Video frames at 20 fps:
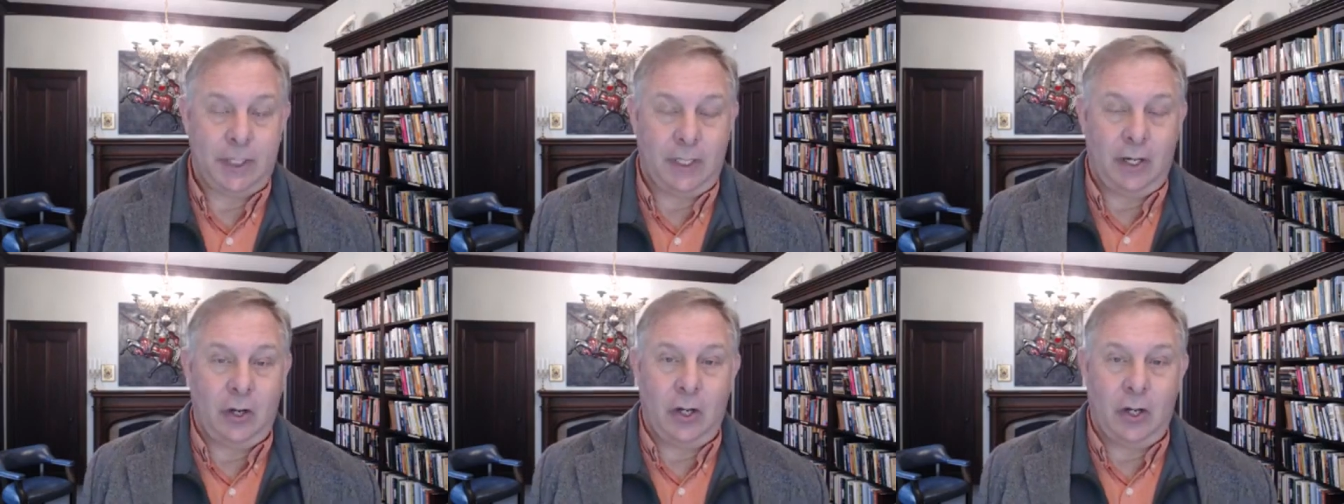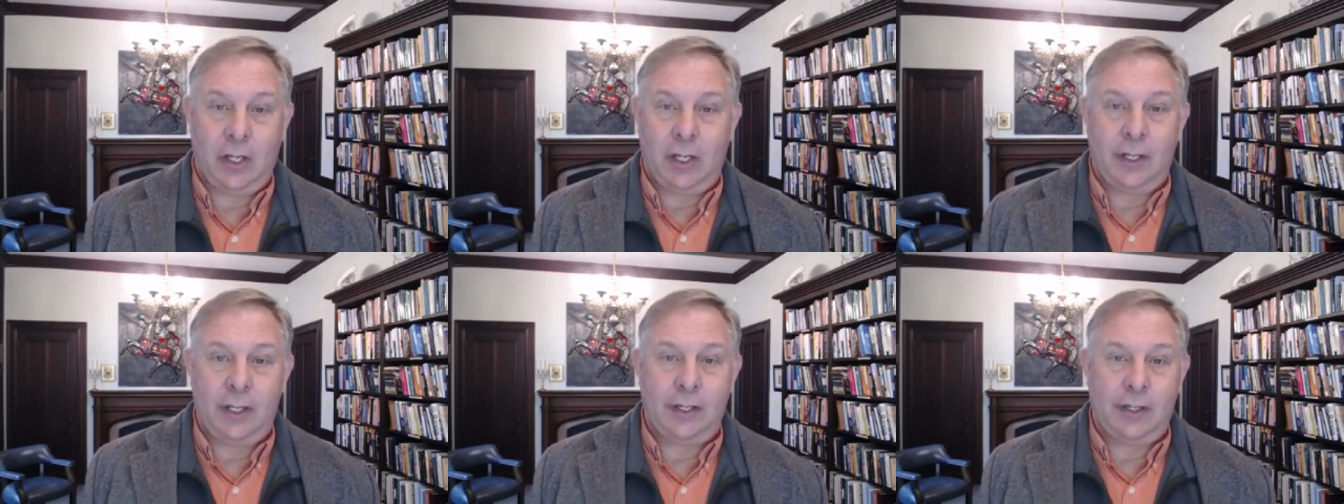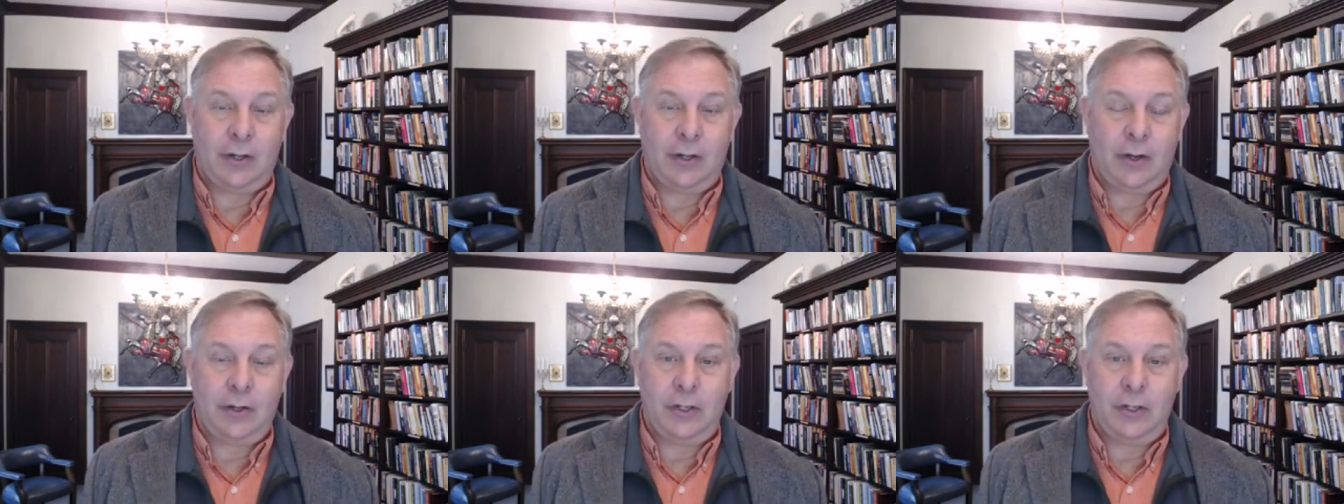
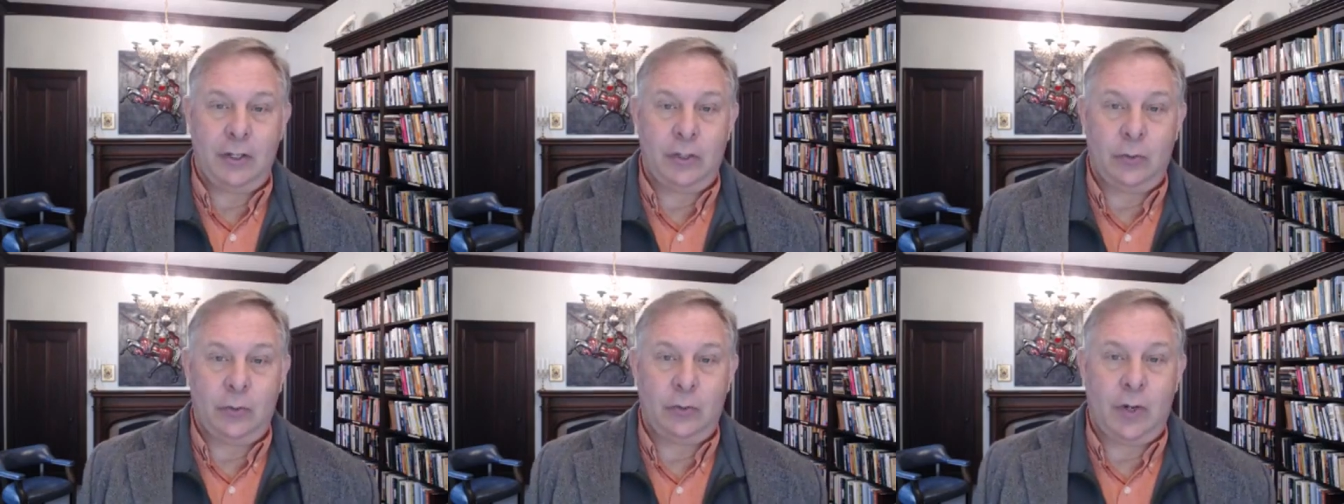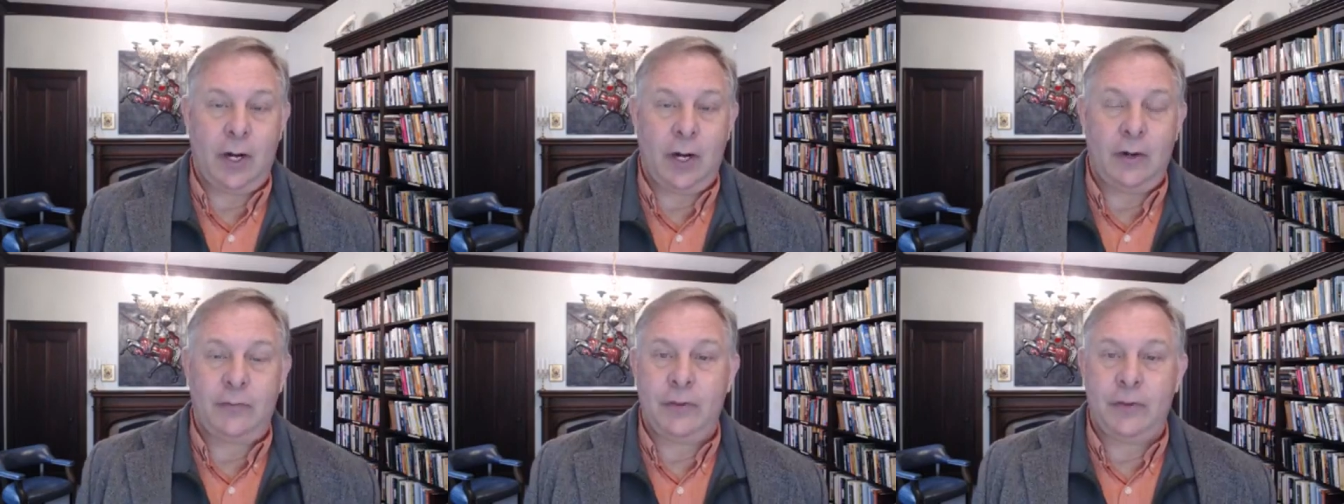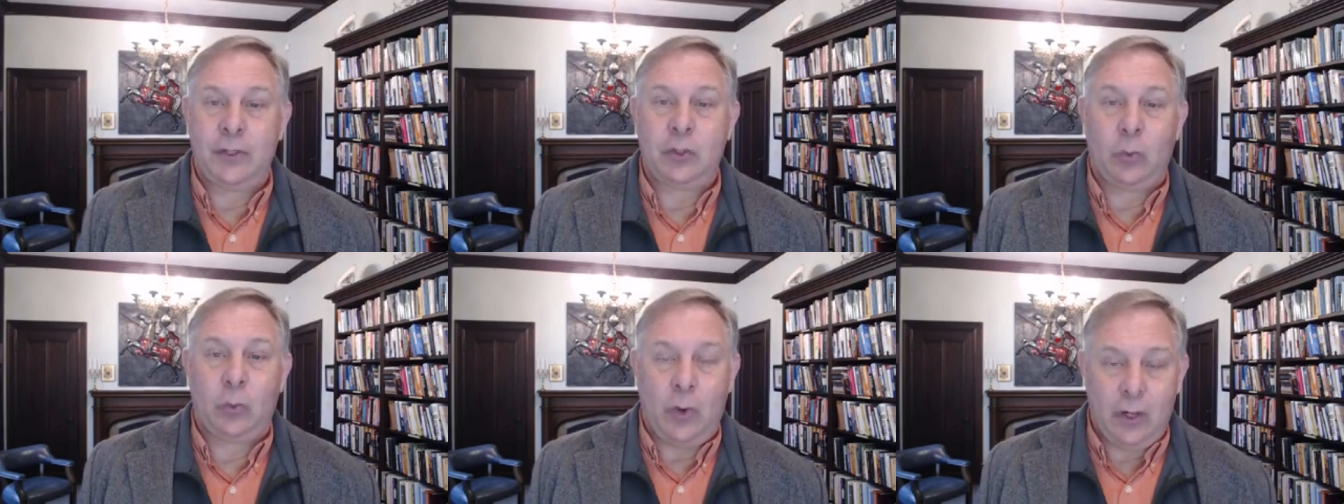Of
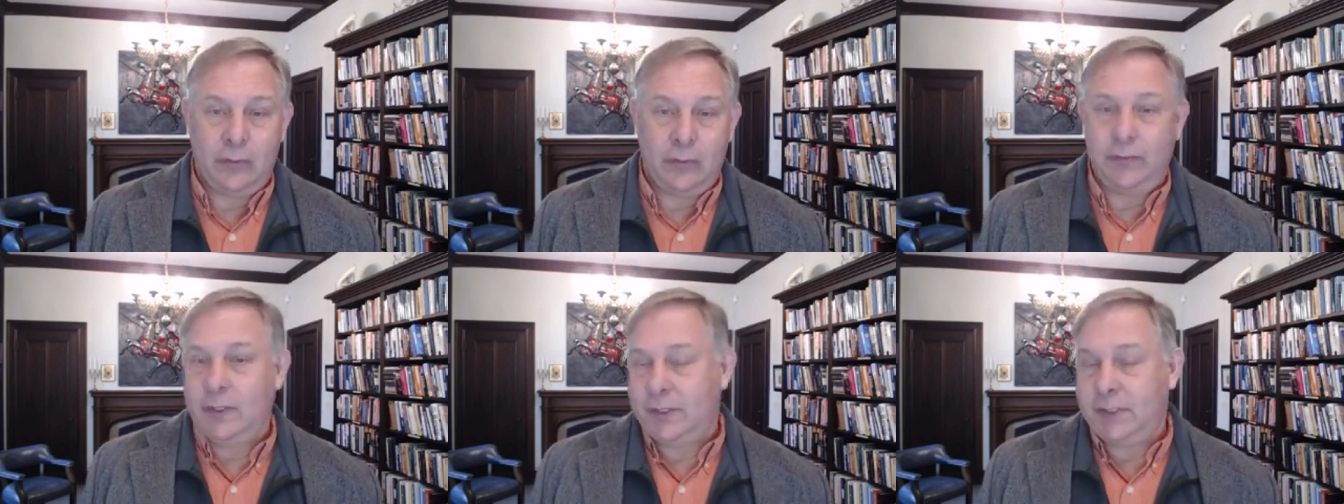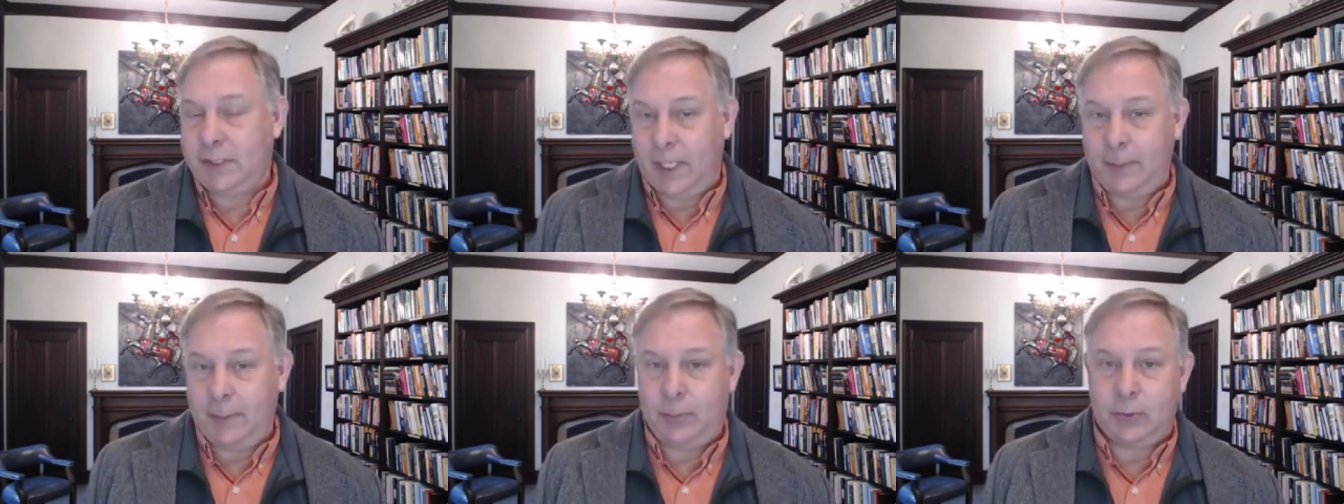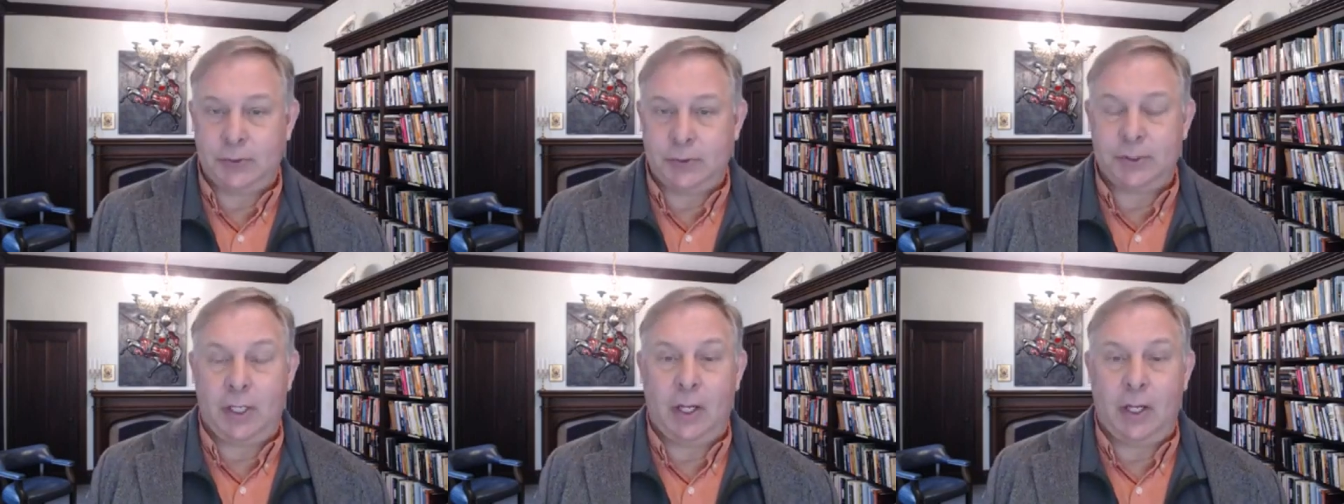the 12 disciples,